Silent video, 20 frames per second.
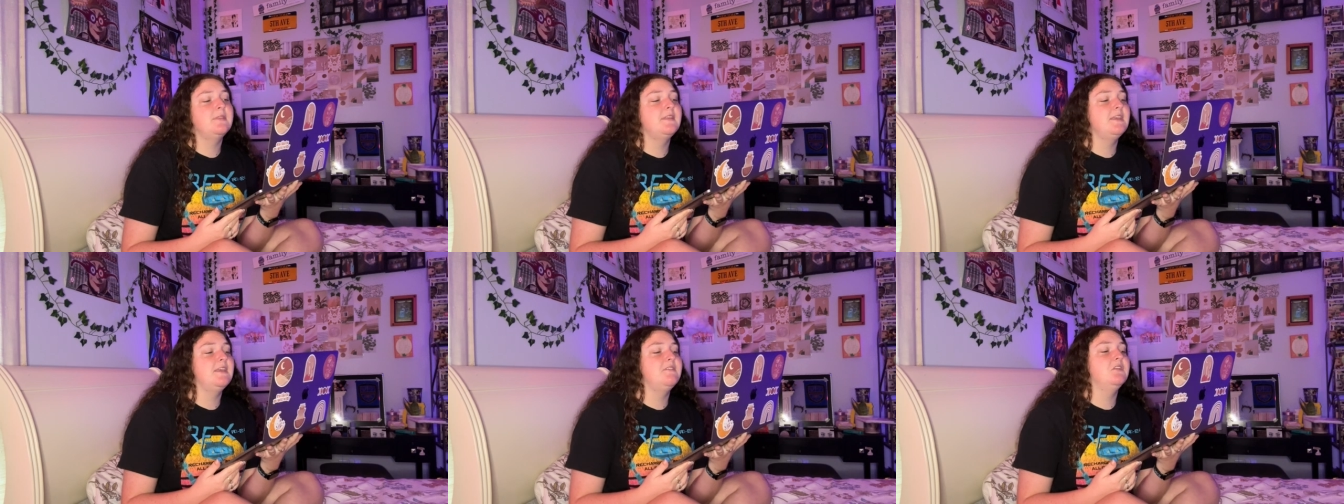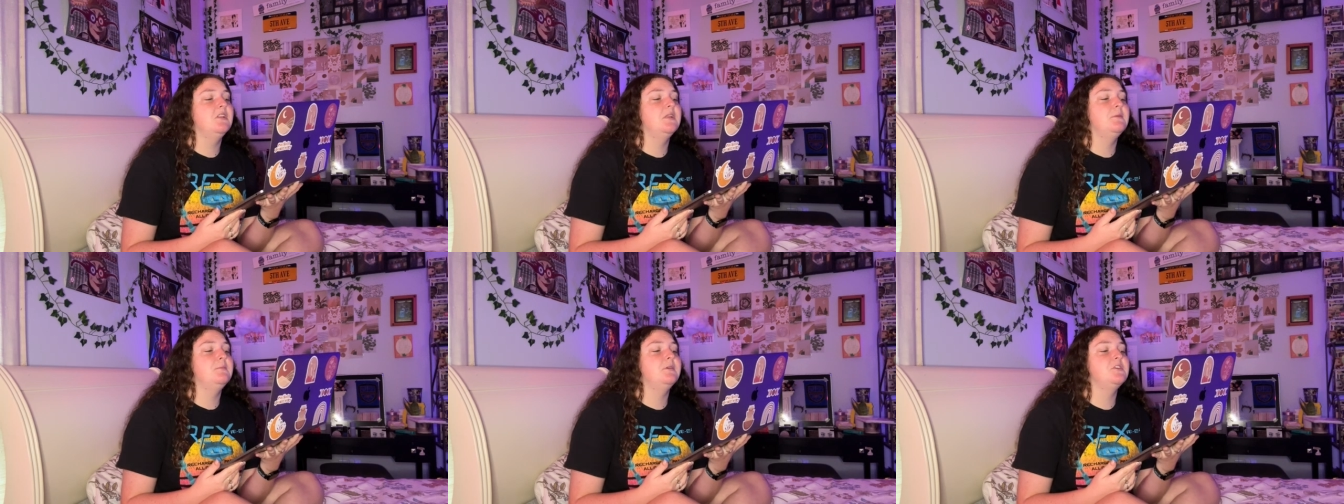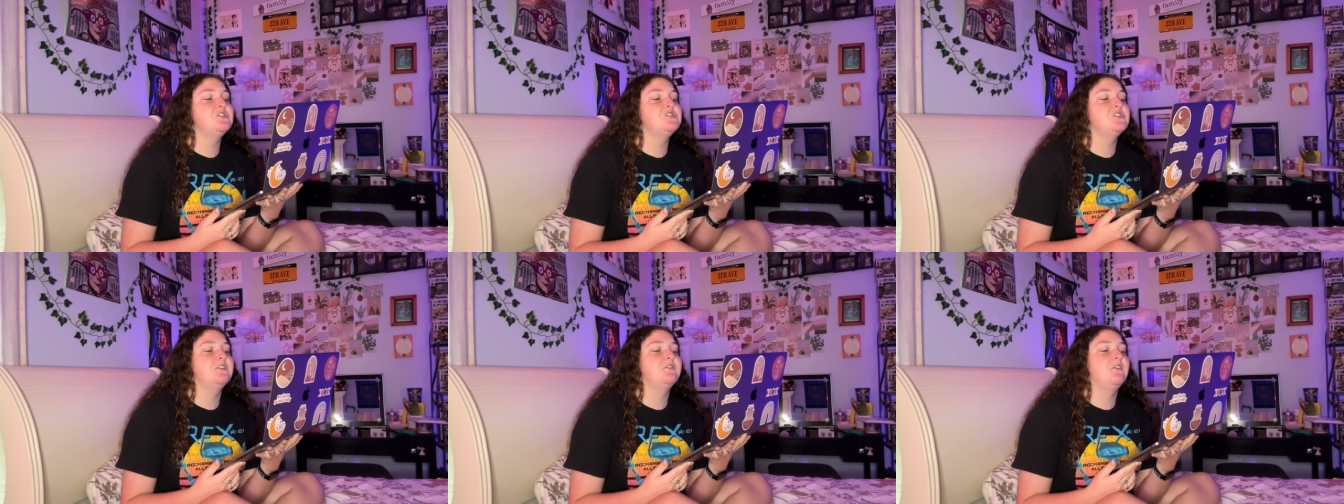The evil
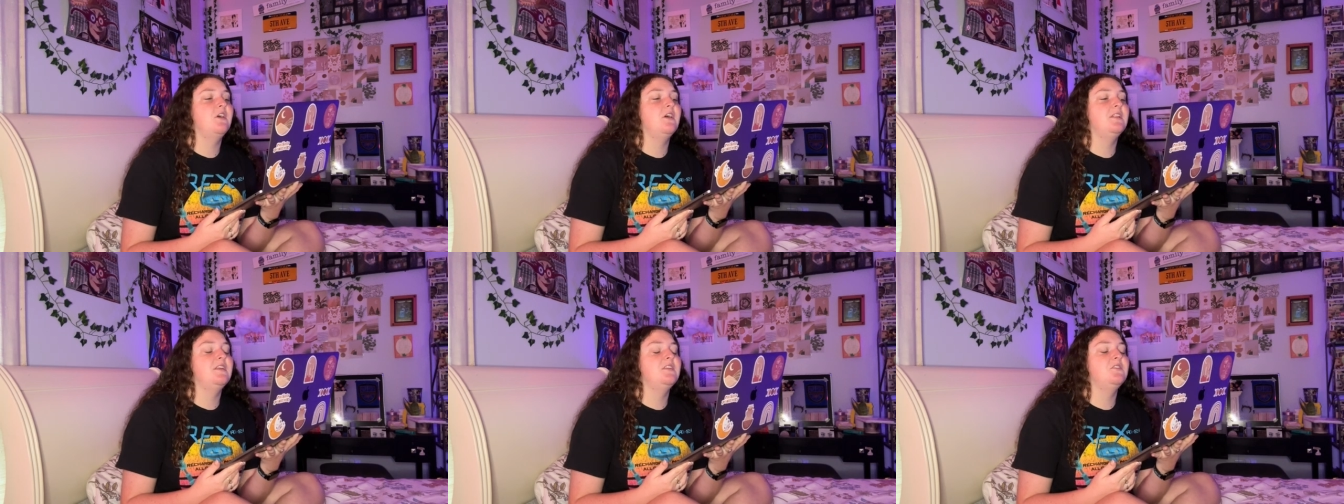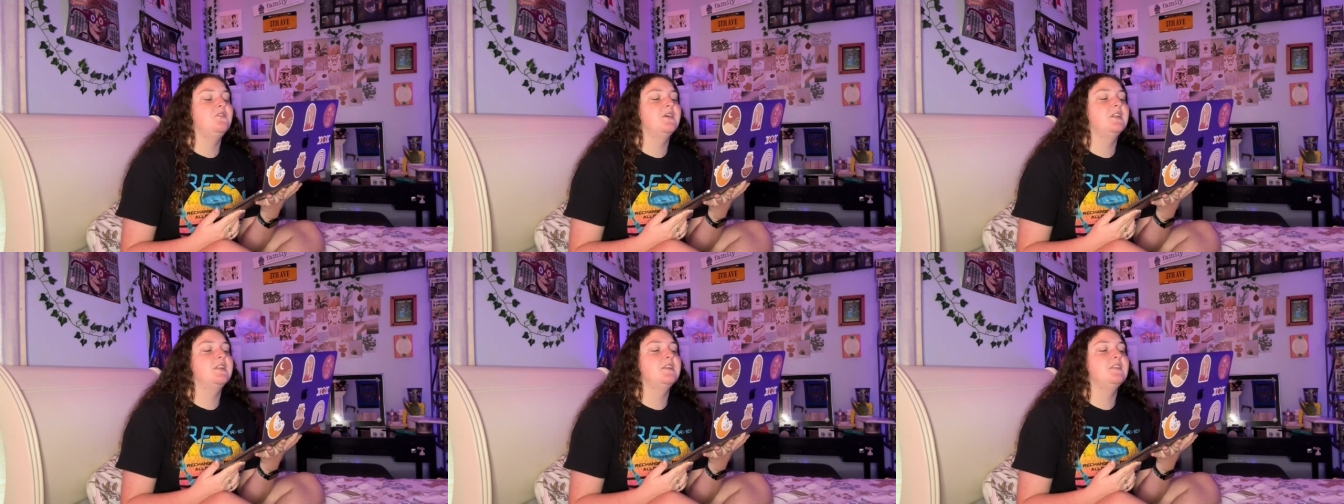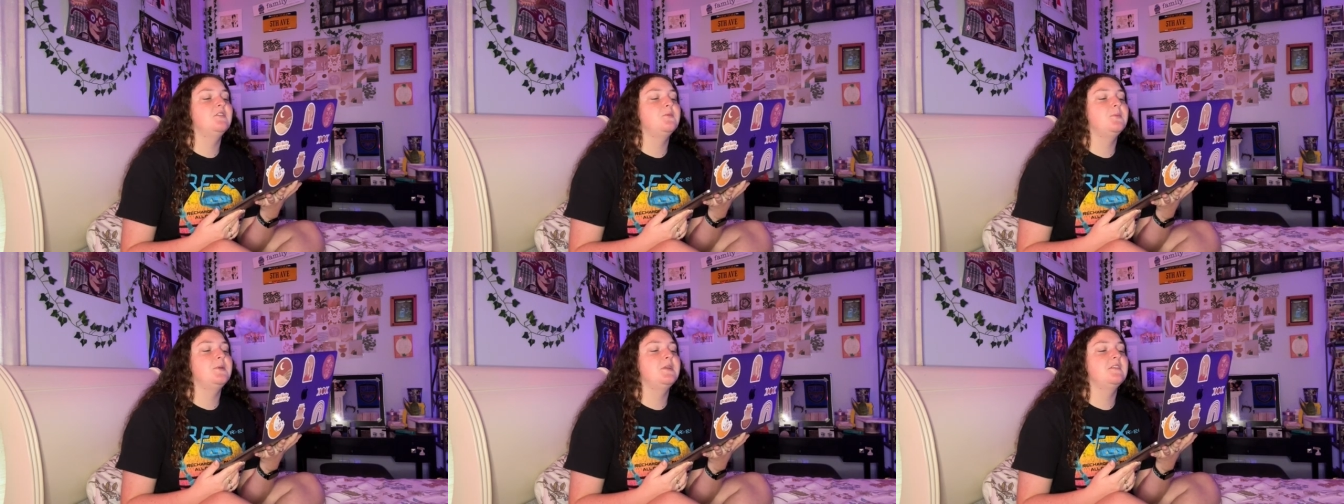ambition of all these
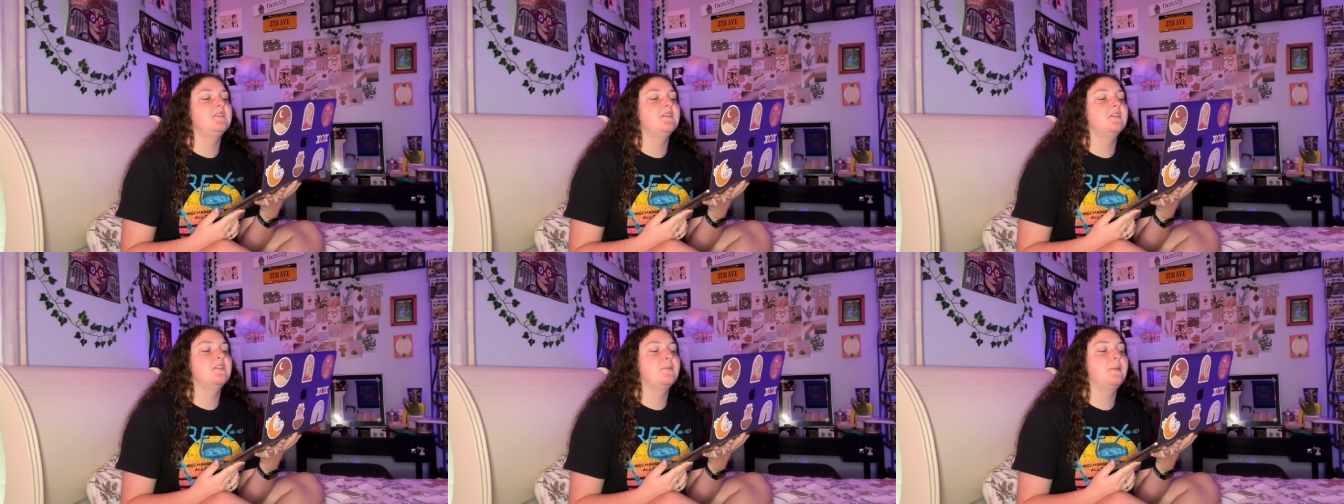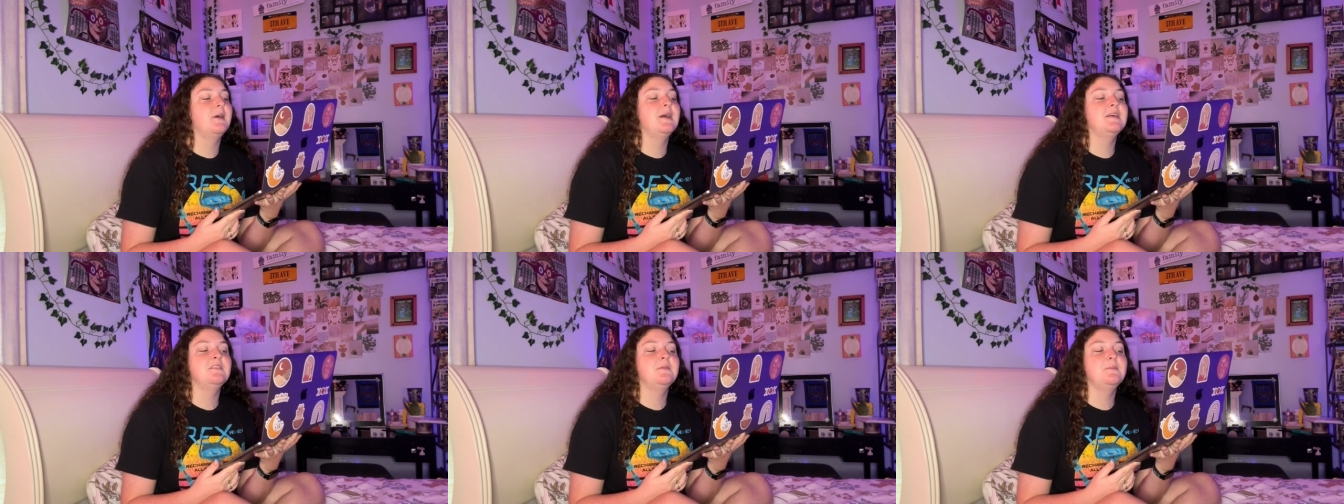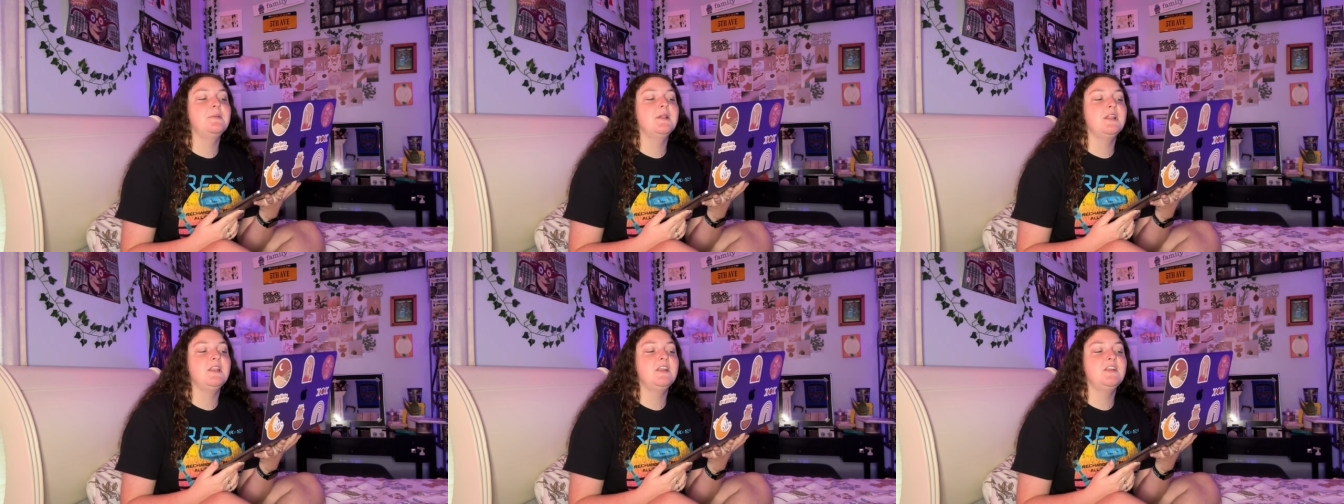villains means that the
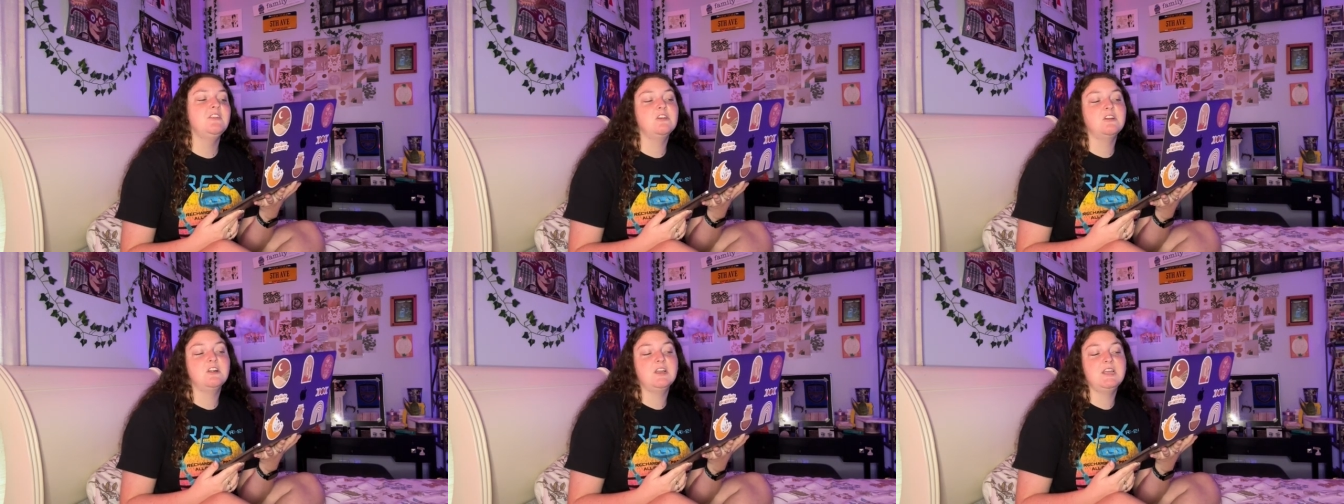possibilities are